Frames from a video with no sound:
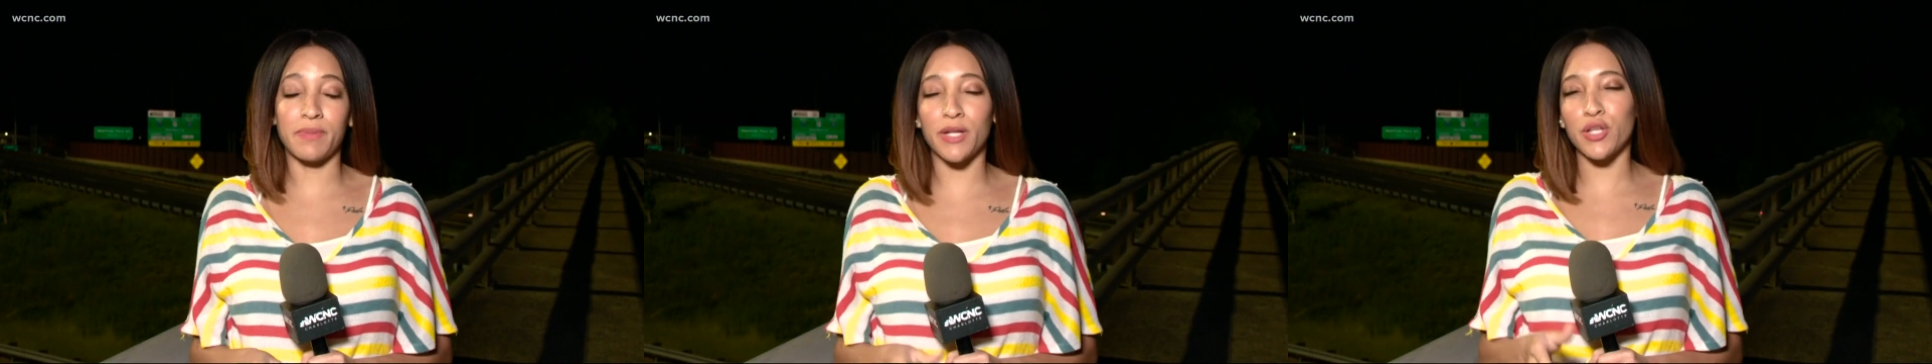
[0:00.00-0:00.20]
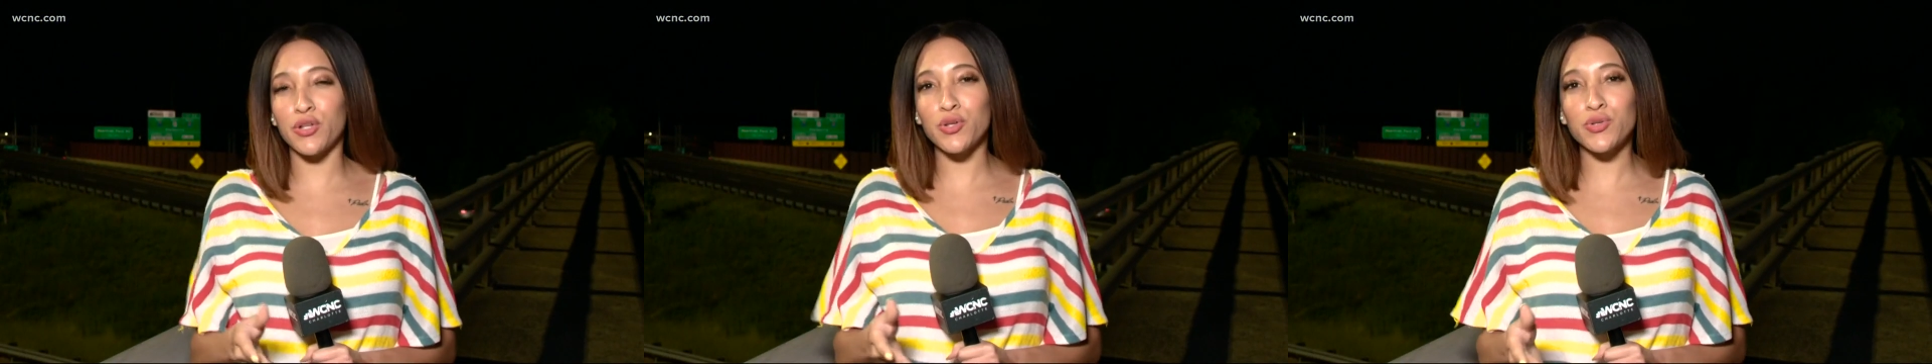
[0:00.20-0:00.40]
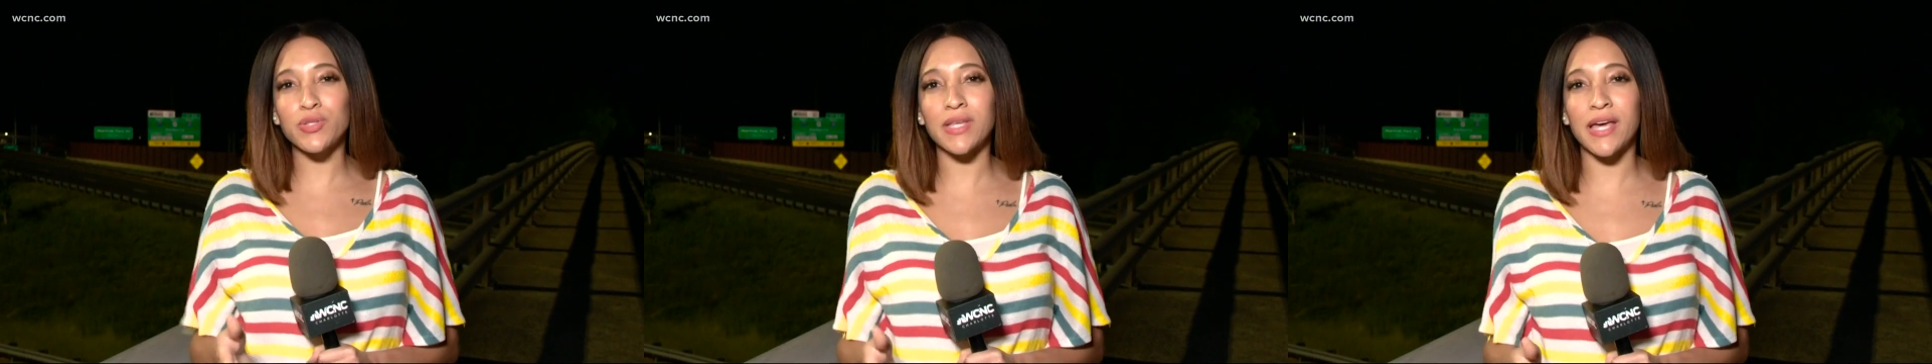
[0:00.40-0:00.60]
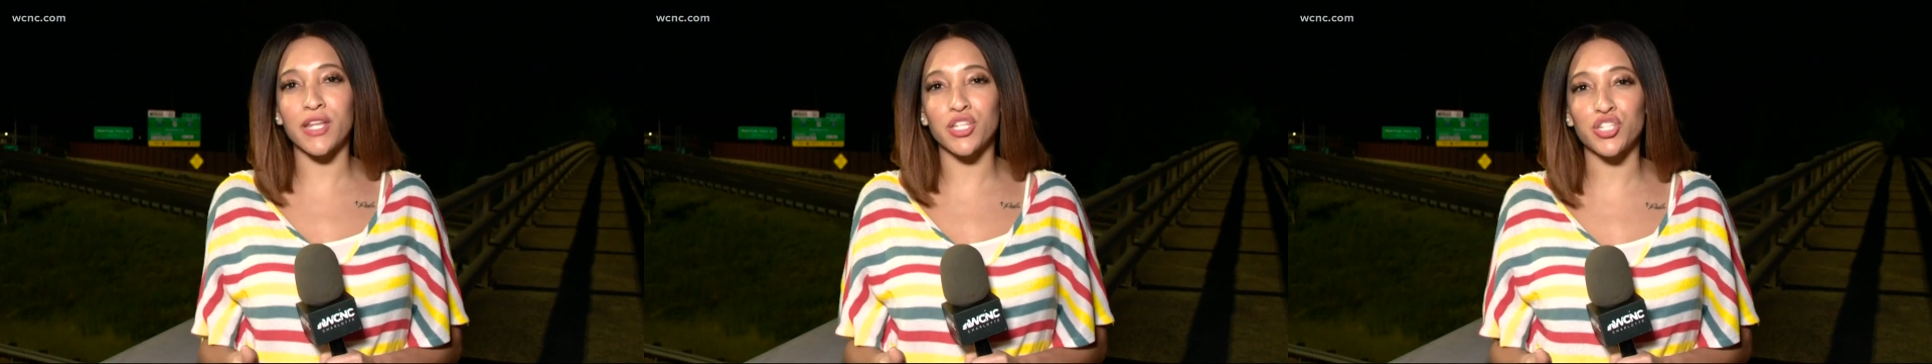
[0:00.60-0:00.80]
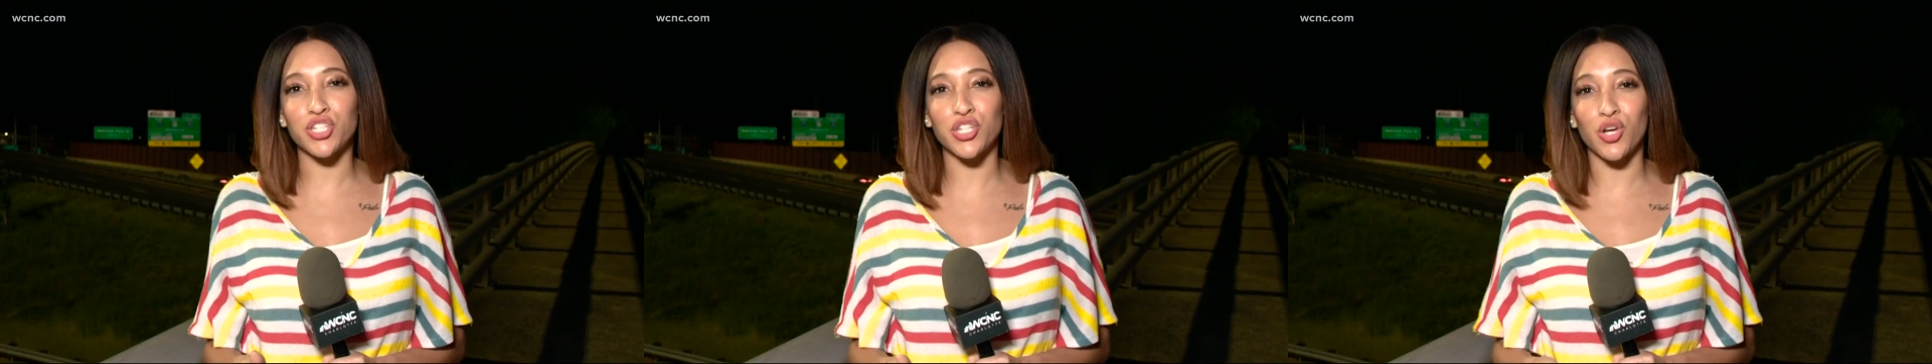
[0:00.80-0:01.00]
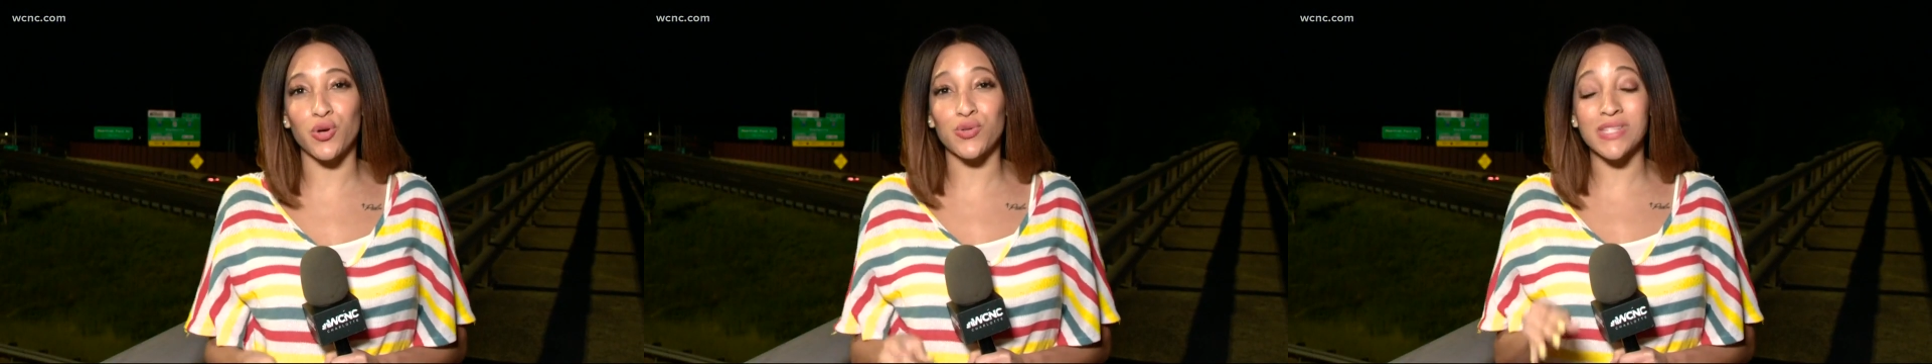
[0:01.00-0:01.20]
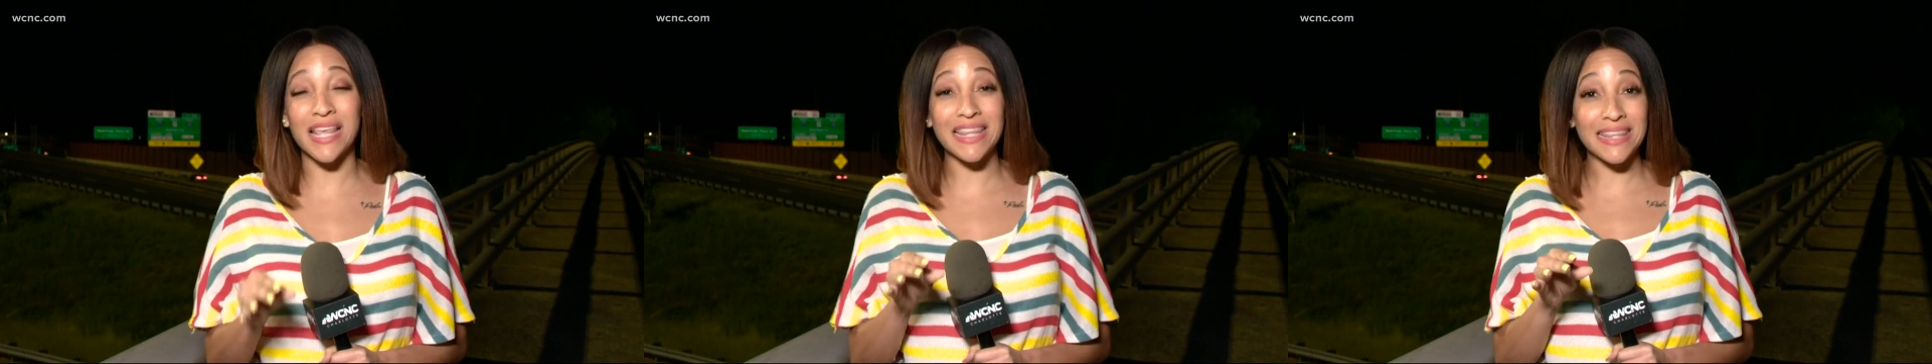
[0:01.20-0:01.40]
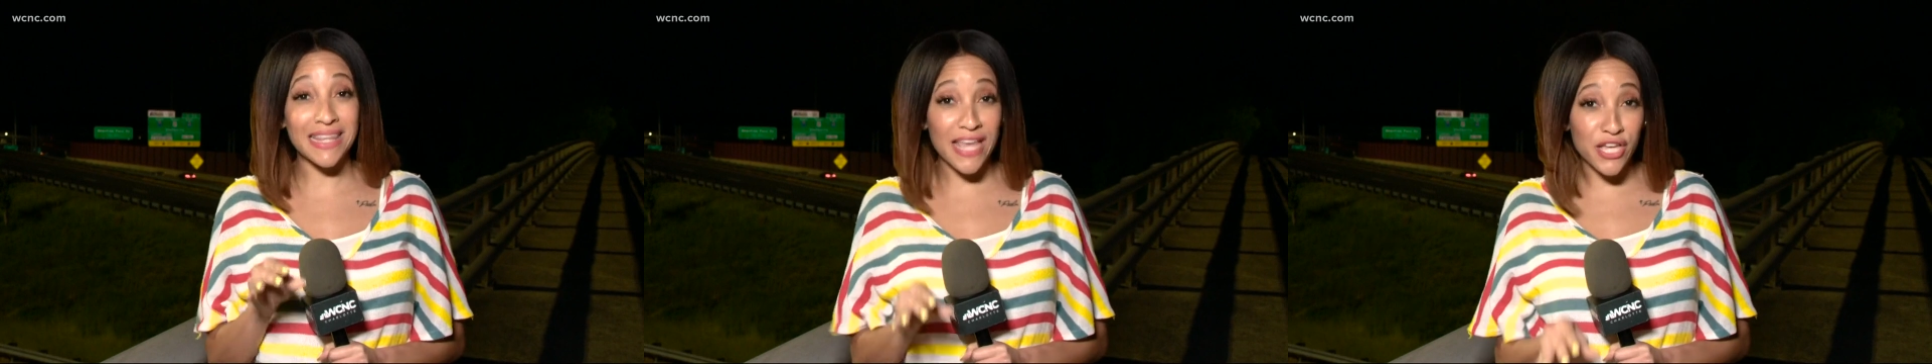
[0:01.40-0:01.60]
but a new study shows
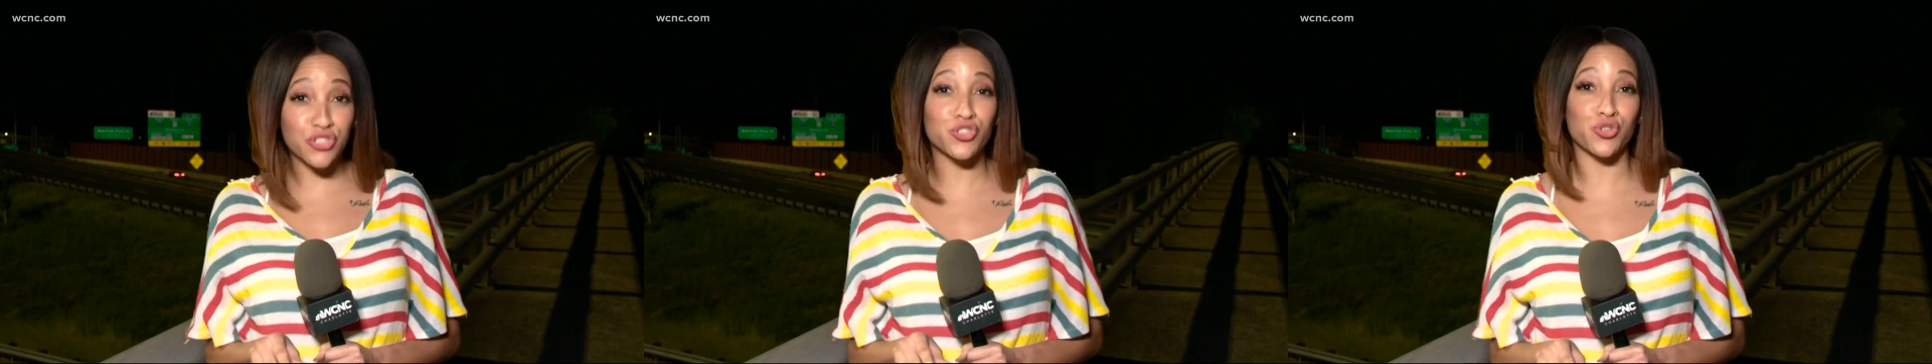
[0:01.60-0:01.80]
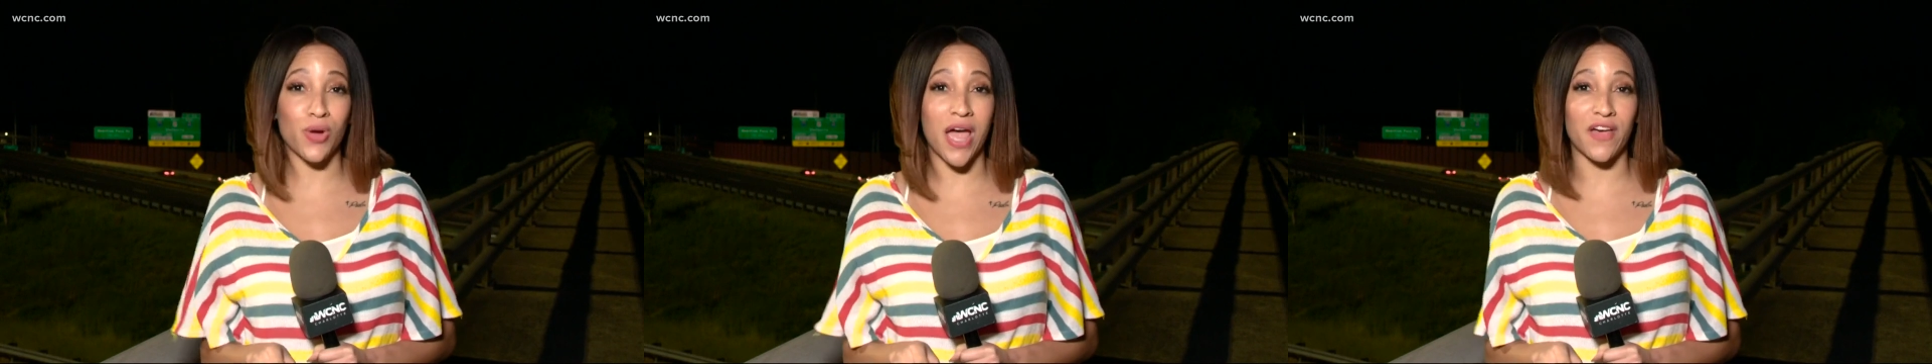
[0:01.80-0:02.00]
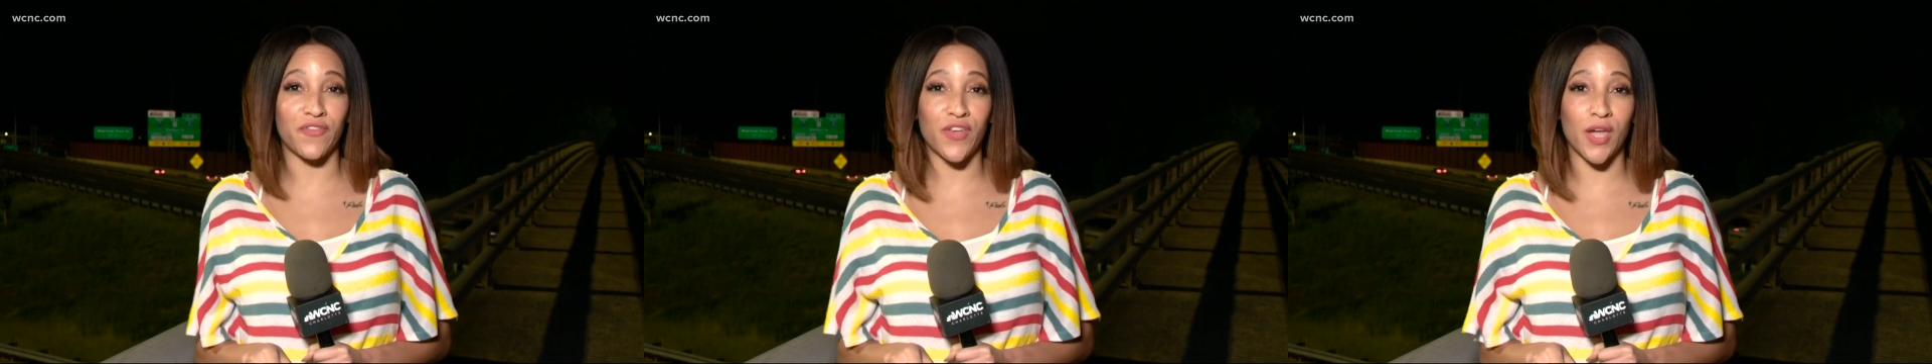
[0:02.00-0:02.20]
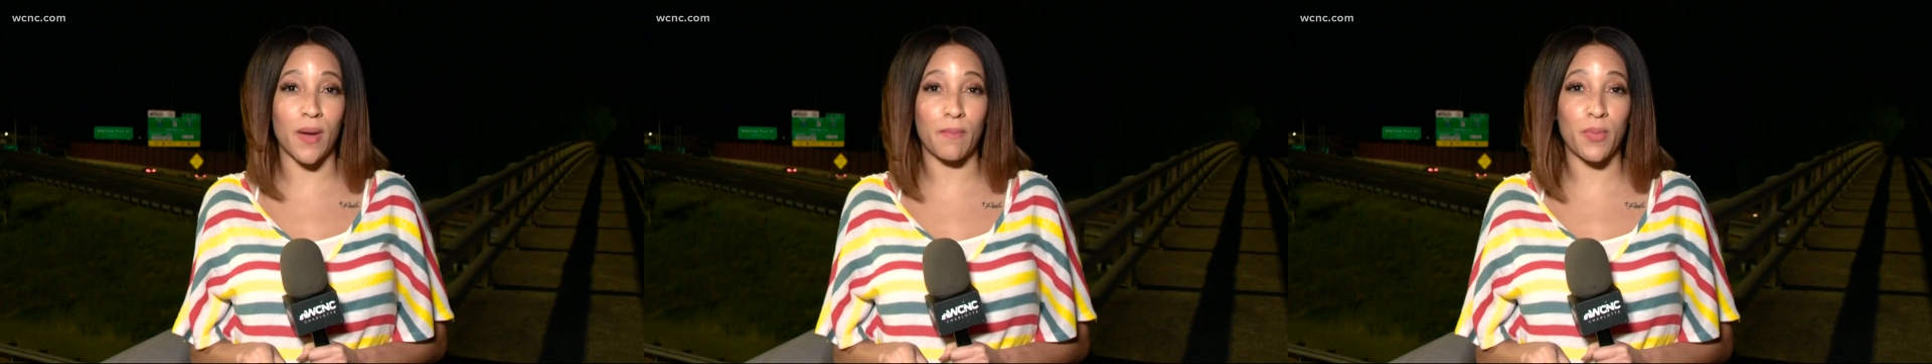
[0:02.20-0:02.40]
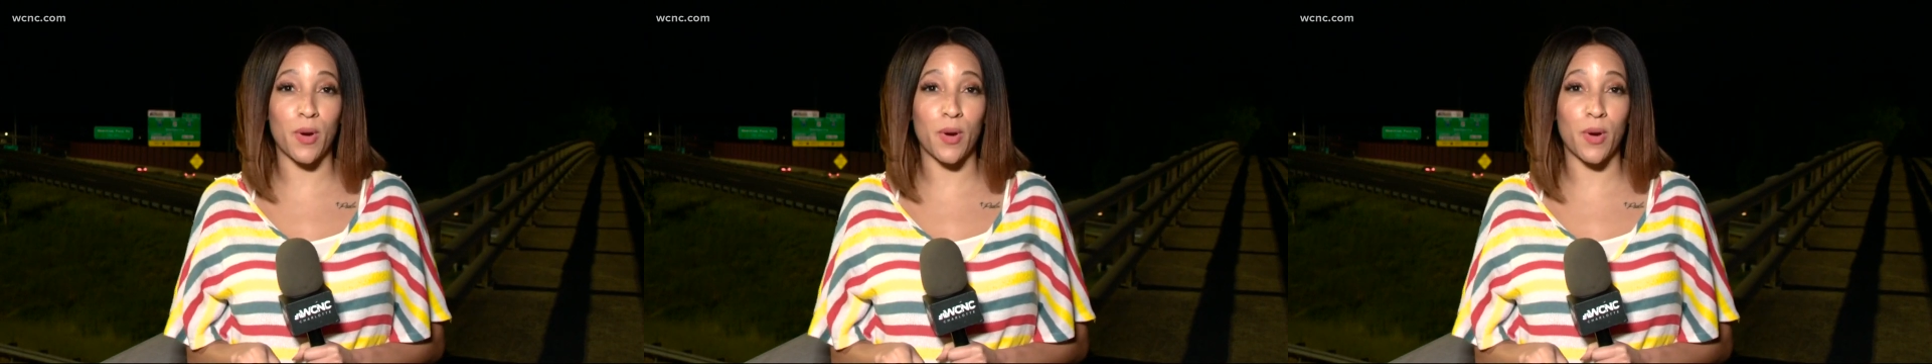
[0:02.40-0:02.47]
less traffic